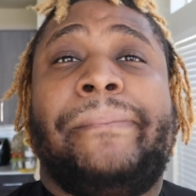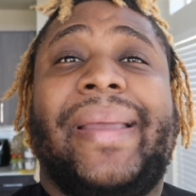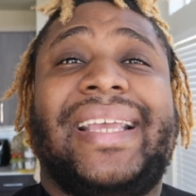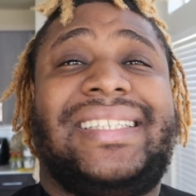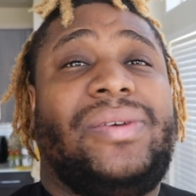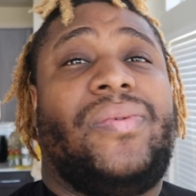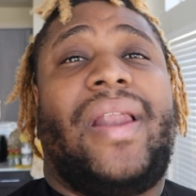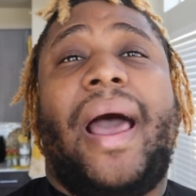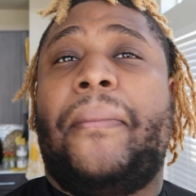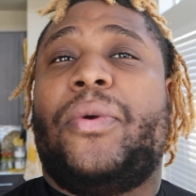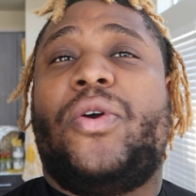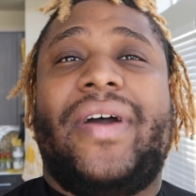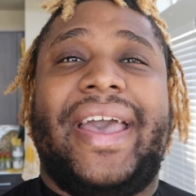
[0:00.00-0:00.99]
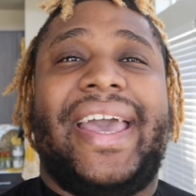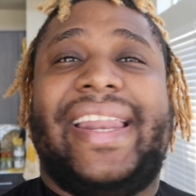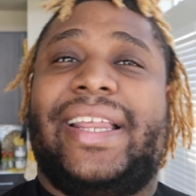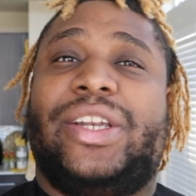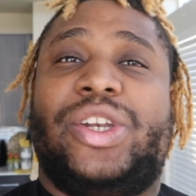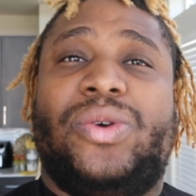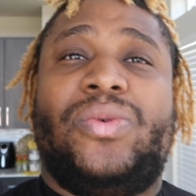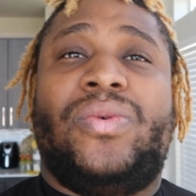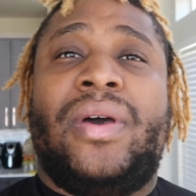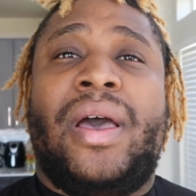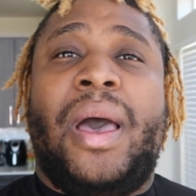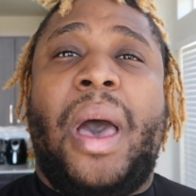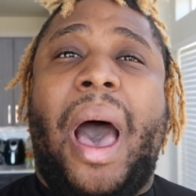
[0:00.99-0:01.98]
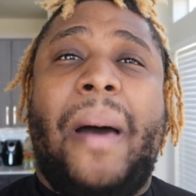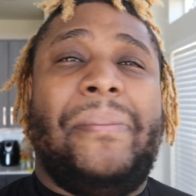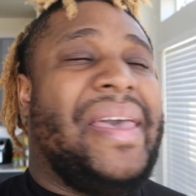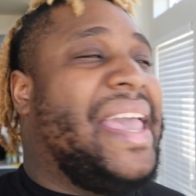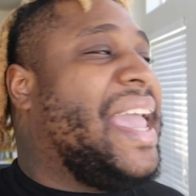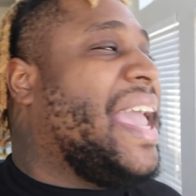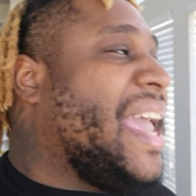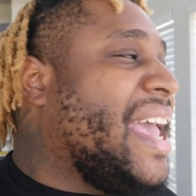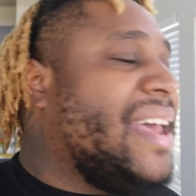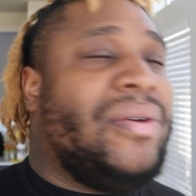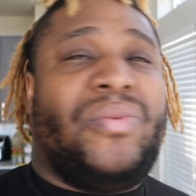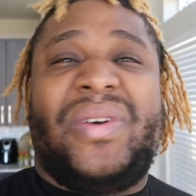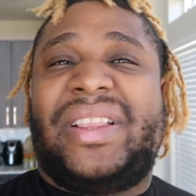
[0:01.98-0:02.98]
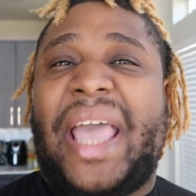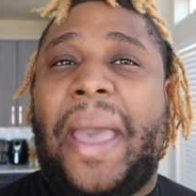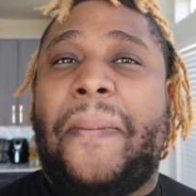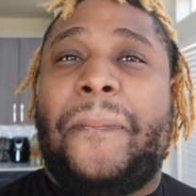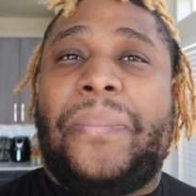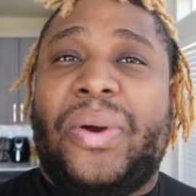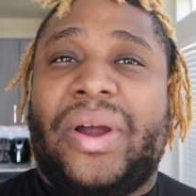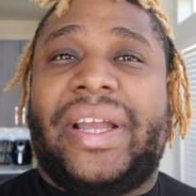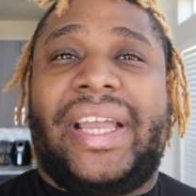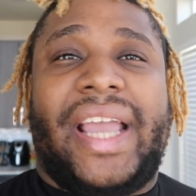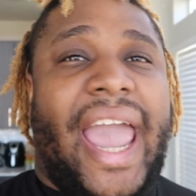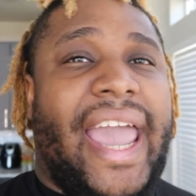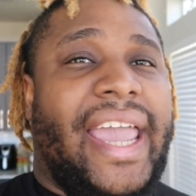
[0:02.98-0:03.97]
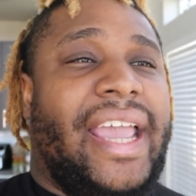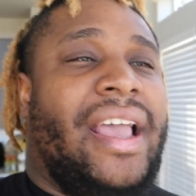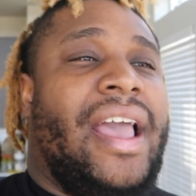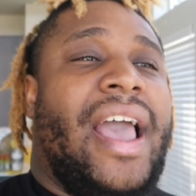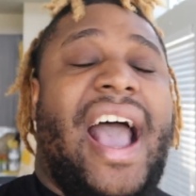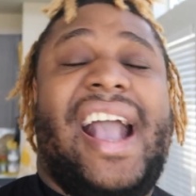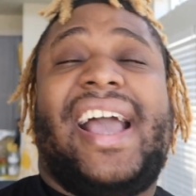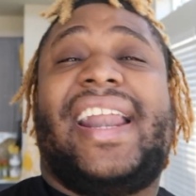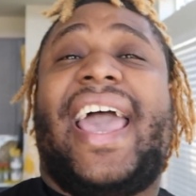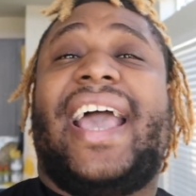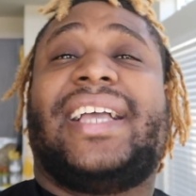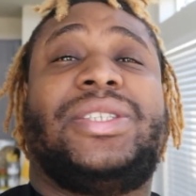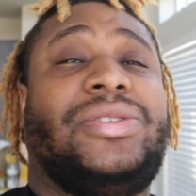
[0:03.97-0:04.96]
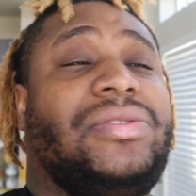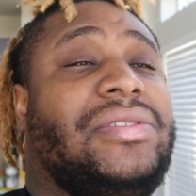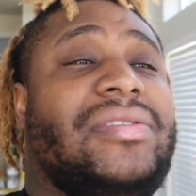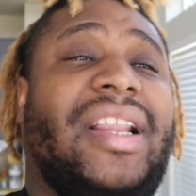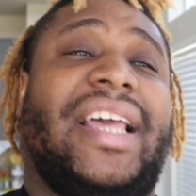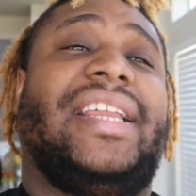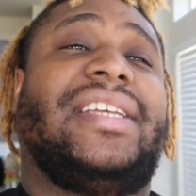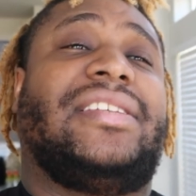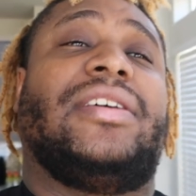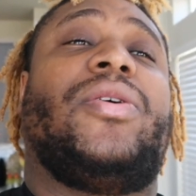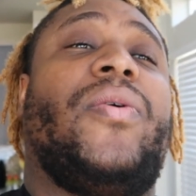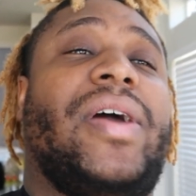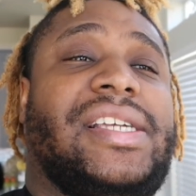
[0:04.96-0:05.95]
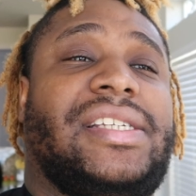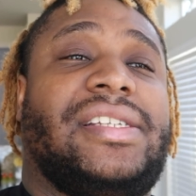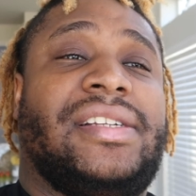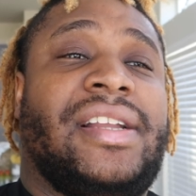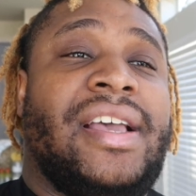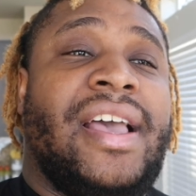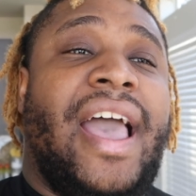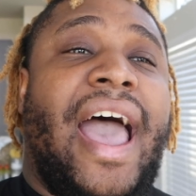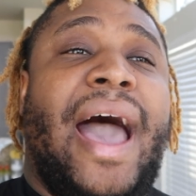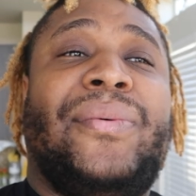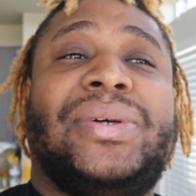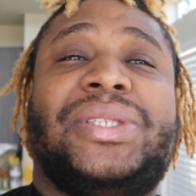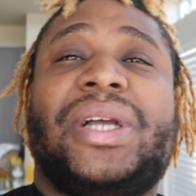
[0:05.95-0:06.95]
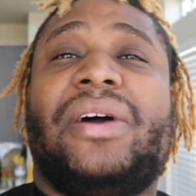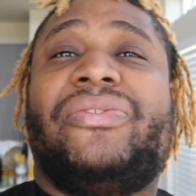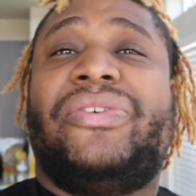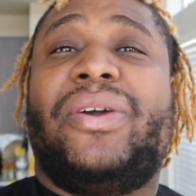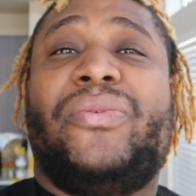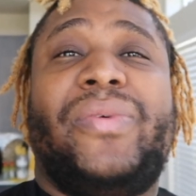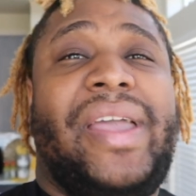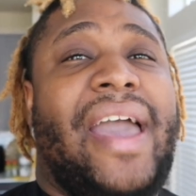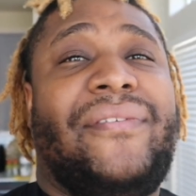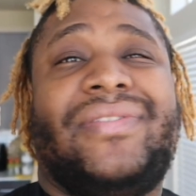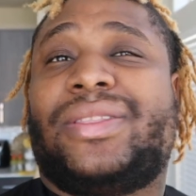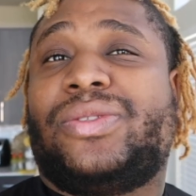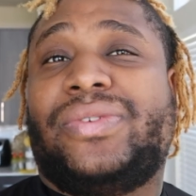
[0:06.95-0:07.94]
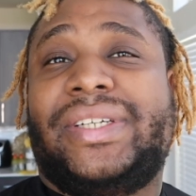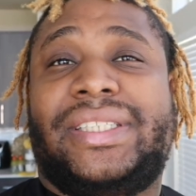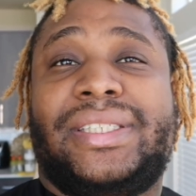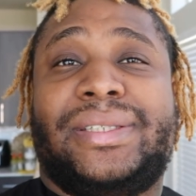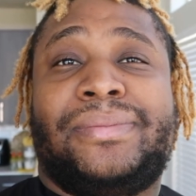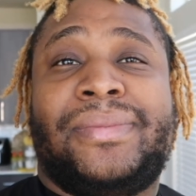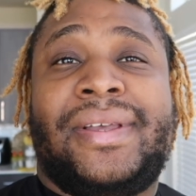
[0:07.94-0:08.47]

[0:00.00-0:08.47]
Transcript: Basically, what I'm gonna go ahead and do, I'm gonna hit them with that prank. Hey, I gotta ask you two ladies a question. How would y'all feel if we have a threesome?